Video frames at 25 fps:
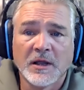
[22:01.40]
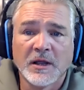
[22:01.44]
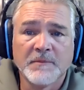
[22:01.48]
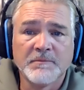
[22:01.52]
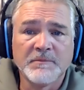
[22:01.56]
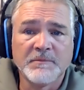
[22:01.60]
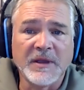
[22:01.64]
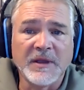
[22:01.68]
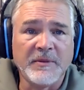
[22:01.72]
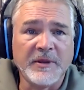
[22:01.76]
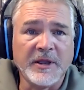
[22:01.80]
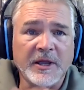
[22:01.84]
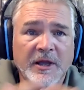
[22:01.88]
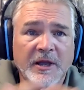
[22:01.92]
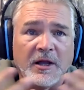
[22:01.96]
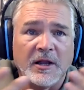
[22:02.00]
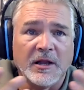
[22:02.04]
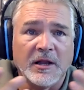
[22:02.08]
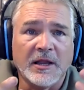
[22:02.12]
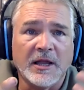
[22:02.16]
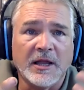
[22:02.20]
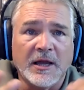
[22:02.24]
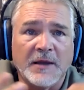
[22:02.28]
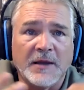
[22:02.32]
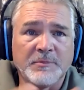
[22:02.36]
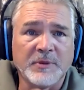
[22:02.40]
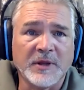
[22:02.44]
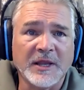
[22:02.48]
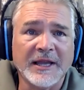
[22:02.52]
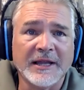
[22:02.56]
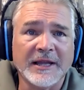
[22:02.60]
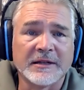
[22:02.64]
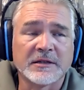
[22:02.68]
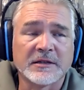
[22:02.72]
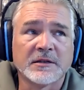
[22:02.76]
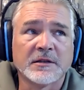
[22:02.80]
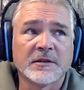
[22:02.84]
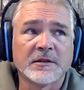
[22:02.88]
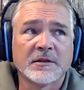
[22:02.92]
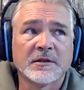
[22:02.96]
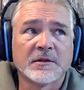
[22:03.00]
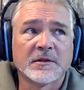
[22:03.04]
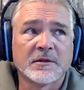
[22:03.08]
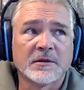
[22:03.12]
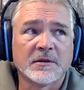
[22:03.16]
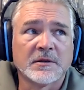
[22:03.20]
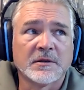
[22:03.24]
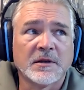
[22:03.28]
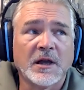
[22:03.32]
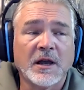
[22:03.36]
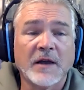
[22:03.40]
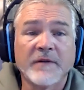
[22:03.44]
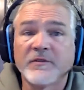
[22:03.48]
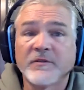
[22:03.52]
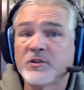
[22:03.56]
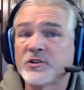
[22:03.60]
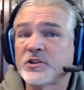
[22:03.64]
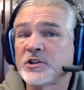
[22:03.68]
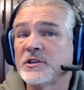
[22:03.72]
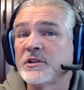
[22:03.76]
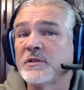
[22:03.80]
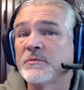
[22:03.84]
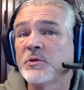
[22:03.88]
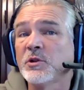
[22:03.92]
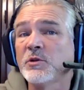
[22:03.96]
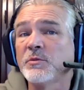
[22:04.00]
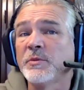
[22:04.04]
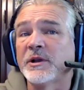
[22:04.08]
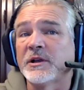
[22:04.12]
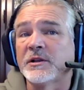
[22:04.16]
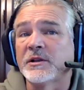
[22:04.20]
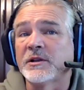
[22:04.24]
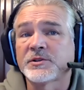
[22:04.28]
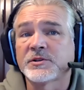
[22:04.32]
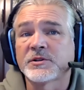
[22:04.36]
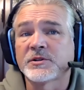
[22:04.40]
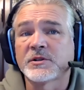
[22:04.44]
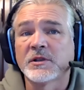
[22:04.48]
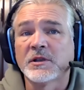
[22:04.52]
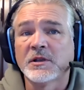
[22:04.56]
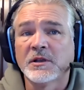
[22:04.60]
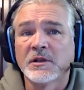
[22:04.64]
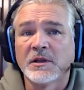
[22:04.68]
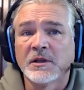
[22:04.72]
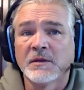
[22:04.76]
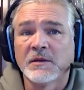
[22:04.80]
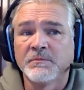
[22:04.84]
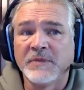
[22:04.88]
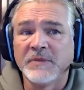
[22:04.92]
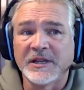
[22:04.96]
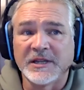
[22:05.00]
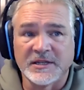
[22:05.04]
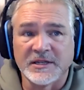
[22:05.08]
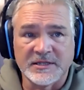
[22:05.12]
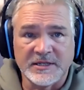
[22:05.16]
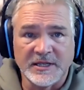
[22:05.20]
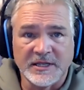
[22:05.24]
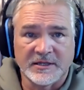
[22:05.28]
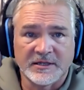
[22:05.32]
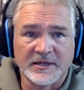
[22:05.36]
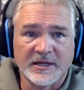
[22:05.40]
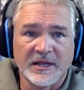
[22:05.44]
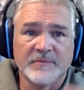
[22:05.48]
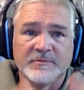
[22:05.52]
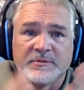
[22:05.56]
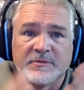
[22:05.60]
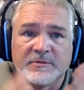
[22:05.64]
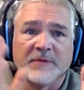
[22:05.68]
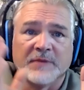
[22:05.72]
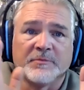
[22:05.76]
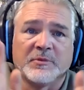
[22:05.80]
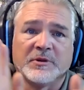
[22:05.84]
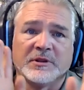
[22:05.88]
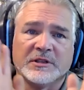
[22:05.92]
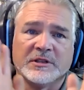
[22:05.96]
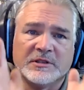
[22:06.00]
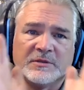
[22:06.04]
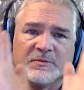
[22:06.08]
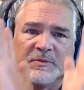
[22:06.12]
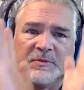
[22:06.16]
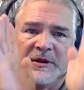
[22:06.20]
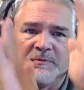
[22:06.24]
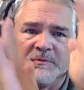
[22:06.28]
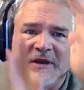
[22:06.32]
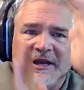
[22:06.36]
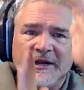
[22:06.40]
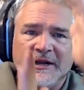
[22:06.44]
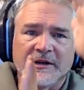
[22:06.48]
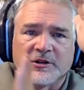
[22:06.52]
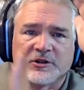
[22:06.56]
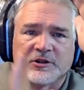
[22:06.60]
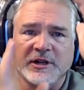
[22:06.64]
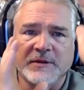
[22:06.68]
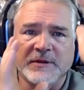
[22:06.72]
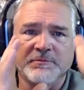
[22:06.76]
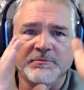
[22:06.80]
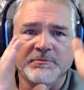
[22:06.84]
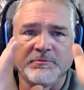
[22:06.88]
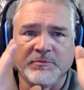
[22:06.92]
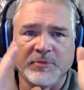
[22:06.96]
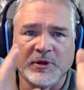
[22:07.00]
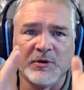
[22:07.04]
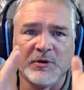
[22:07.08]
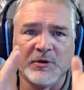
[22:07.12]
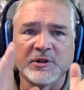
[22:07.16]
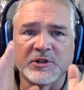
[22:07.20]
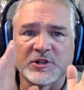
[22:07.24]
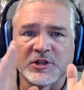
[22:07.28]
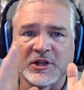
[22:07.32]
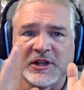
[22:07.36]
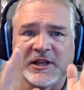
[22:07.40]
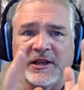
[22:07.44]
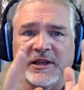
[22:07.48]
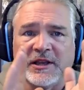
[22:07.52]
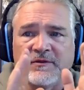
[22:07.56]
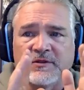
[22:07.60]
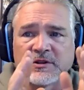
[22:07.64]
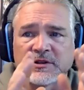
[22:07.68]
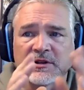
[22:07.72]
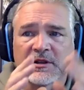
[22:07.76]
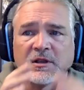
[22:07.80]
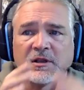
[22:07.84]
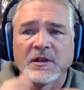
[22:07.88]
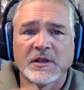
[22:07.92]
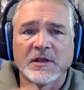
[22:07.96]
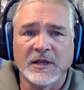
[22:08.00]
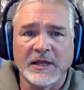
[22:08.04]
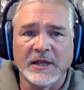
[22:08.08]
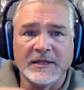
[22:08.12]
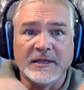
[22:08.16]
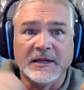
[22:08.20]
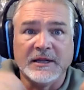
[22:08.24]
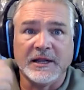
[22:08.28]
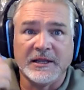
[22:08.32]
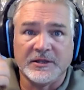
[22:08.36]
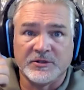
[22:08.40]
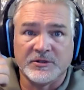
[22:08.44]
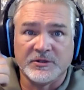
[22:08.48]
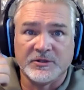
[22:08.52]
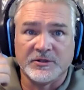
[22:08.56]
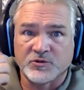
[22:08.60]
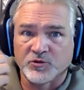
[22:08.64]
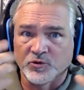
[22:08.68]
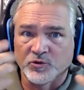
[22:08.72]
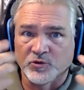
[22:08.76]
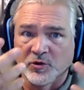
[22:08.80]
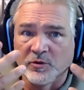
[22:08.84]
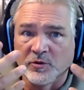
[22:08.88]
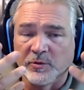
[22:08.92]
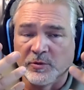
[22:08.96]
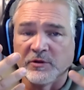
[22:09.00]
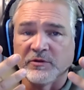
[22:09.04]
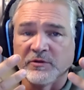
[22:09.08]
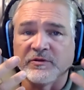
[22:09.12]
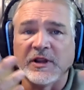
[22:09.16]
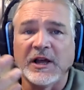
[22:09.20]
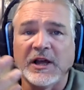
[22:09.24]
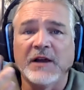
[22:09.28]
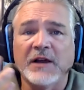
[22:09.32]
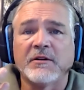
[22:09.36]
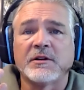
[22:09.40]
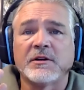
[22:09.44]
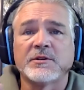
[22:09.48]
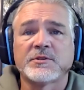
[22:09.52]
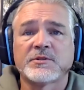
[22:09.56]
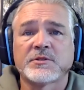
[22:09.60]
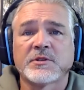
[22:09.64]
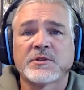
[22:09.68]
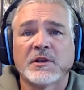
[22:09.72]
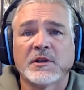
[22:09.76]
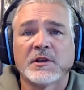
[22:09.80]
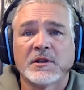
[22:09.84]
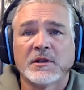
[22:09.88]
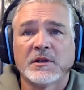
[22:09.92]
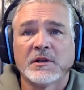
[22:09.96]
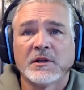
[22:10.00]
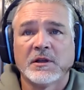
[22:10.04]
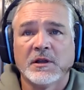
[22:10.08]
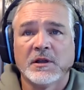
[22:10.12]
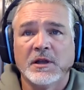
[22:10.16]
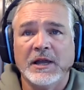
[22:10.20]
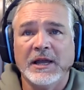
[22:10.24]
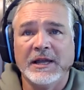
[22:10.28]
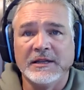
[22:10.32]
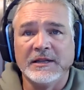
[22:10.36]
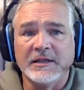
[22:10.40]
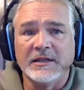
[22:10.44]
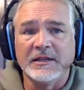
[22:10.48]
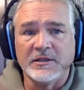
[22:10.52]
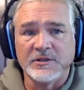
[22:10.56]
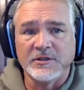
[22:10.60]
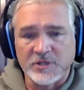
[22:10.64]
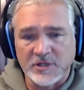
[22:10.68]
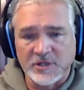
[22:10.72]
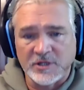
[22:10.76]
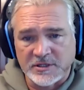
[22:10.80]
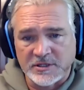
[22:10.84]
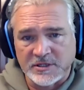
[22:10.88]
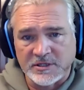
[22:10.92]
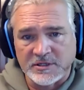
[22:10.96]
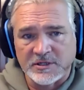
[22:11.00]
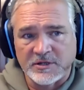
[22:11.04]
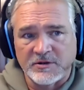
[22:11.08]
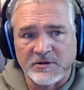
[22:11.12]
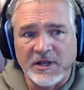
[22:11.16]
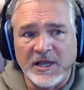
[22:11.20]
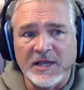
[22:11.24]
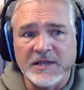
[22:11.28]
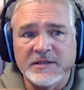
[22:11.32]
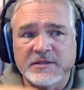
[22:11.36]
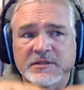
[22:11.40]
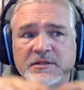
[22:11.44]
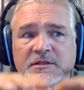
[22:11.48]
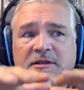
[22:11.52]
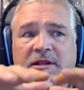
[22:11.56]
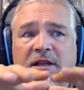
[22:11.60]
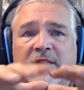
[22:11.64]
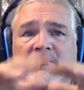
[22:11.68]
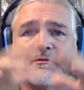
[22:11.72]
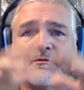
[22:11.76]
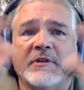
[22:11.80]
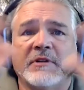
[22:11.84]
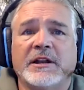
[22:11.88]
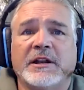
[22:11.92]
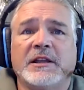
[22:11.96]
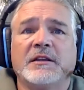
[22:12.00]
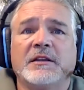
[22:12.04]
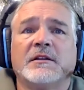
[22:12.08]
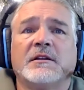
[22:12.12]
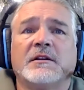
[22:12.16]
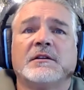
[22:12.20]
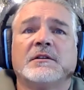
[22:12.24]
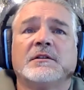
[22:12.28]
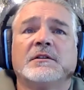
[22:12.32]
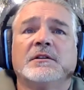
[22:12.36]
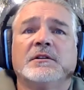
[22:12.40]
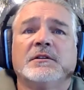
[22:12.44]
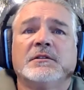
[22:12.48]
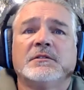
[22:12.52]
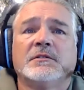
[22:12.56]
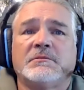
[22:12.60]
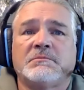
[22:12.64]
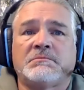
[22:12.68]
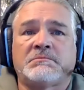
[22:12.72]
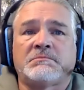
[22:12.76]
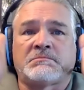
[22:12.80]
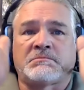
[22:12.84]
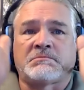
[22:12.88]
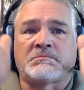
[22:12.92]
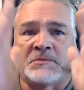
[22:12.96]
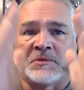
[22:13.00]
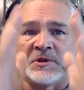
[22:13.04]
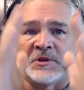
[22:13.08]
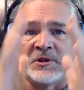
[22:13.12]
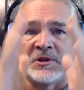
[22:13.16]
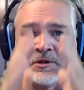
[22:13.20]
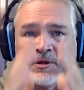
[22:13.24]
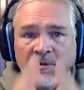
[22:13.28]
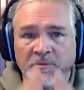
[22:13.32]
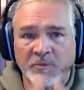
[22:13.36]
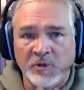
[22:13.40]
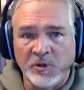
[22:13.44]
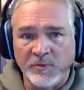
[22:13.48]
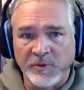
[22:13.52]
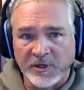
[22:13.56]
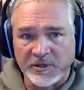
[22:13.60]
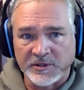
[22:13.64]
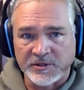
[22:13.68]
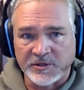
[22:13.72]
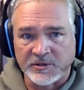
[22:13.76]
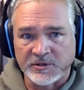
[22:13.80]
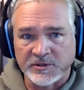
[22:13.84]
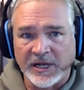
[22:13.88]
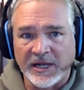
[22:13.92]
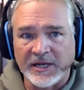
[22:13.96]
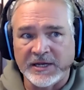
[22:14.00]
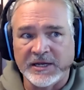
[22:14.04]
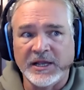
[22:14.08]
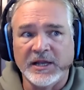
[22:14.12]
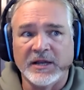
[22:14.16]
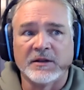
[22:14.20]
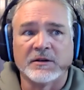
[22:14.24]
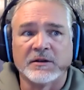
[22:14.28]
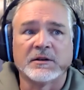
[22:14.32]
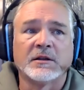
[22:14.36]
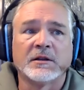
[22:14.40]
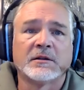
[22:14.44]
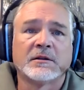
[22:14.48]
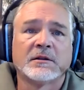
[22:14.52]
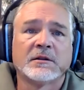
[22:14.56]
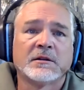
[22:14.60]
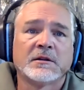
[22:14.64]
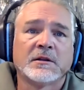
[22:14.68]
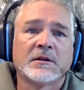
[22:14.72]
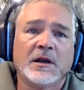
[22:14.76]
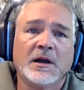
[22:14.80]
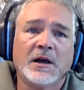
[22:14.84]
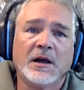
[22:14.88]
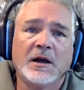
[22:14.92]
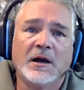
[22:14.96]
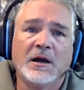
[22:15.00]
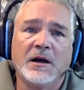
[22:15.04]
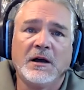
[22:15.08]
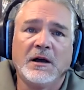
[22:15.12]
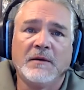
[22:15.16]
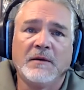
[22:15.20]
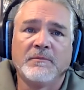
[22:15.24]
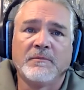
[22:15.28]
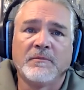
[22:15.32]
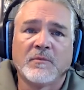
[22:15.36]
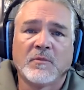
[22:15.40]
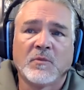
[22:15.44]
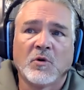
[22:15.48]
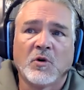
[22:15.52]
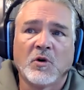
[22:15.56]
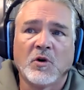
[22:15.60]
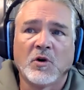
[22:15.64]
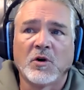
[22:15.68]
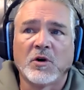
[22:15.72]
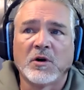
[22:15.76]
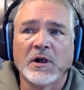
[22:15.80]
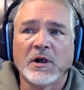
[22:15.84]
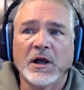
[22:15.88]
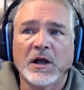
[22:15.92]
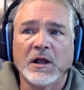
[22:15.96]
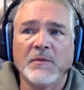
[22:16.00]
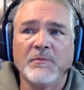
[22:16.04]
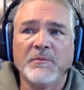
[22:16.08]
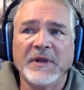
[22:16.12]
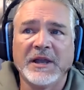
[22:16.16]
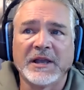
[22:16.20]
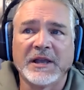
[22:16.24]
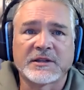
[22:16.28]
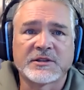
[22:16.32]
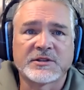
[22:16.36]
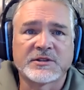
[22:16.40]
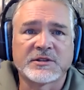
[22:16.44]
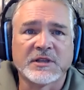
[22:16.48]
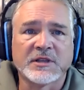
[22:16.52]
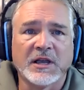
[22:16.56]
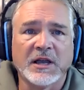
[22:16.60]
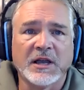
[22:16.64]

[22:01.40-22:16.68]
maybe I'll plant Virginia bluebells, because it comes up with its big petal-shaped bluish leaves and then has true blue flowers. And then just as the grass is getting ready, the bluebells will die down. Or I'll mix